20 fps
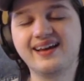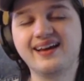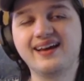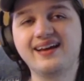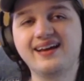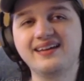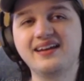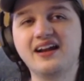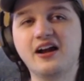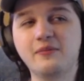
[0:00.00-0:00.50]

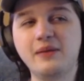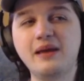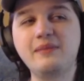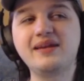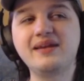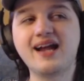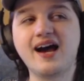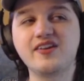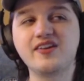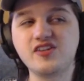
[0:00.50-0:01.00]
maybe
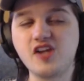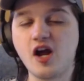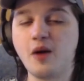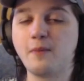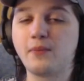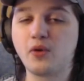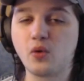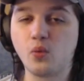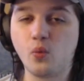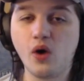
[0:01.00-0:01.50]
not
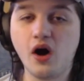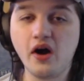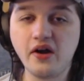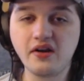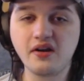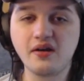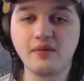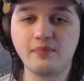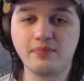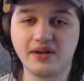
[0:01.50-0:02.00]
number
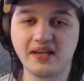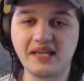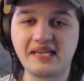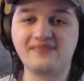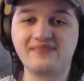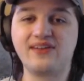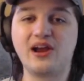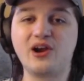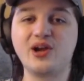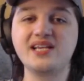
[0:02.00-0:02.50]
one, but a
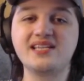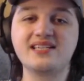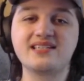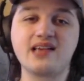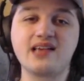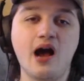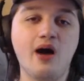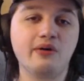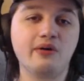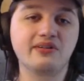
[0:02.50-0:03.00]
very
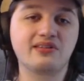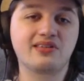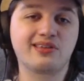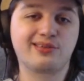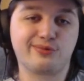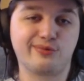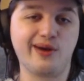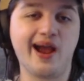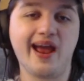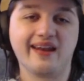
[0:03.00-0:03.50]
solid
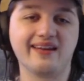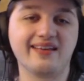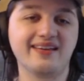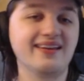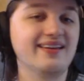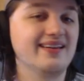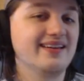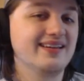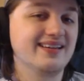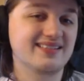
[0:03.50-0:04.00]
threat.
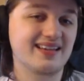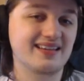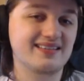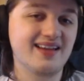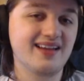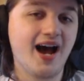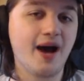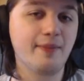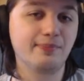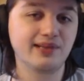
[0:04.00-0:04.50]
He is a
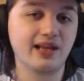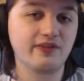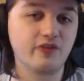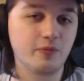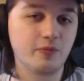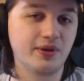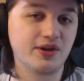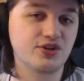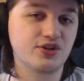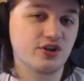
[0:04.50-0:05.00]
top-level
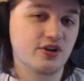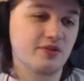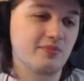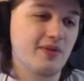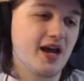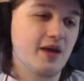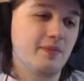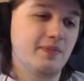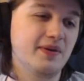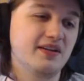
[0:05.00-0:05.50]
pitcher, in
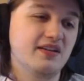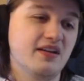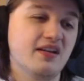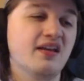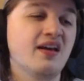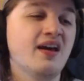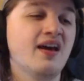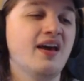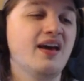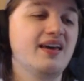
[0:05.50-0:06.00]
my opinion.
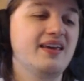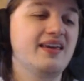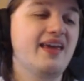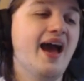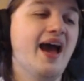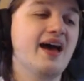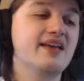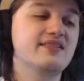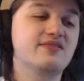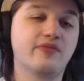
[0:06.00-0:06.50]
He
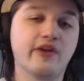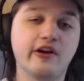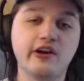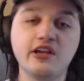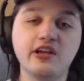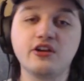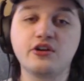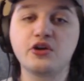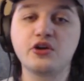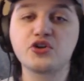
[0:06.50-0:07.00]
has very
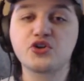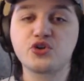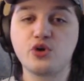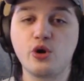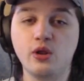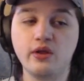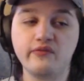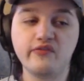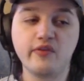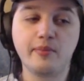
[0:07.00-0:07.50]
good
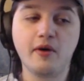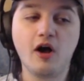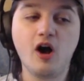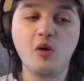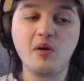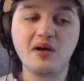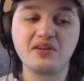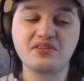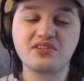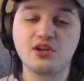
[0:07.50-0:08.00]
control of the
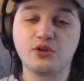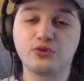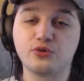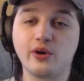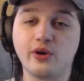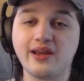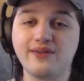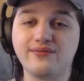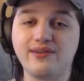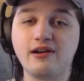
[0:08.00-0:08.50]
ball while still
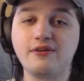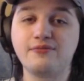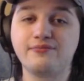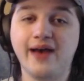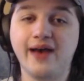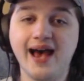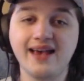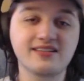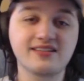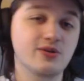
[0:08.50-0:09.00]
throwing it very
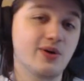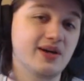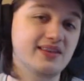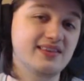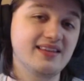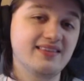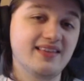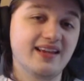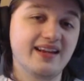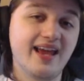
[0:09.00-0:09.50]
fast, so I
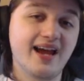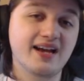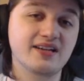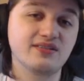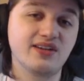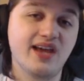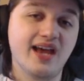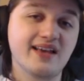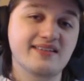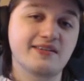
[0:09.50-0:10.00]
think that he
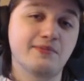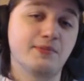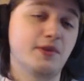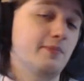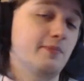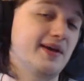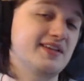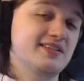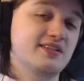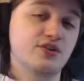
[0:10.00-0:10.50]
actually has some of the
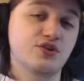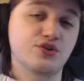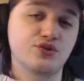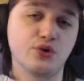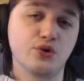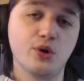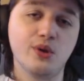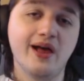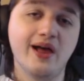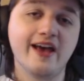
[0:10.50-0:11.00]
best
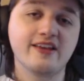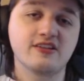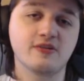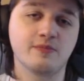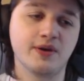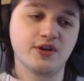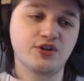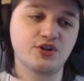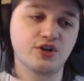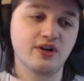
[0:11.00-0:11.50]
control as a
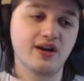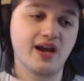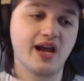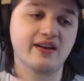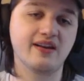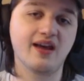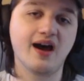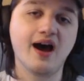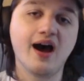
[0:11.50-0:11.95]
pitcher, and